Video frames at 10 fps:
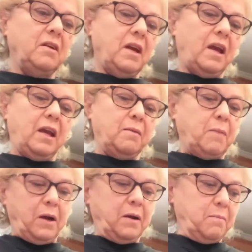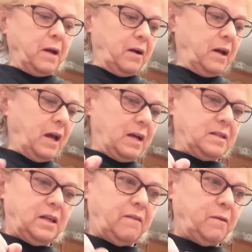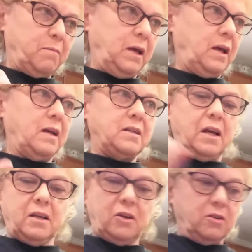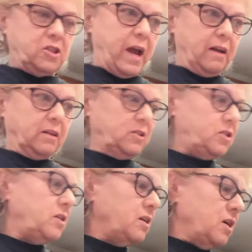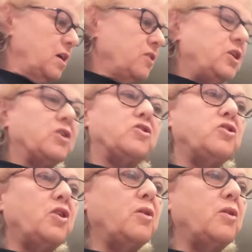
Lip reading: and Mary Berry has given me a technical challenge. There's no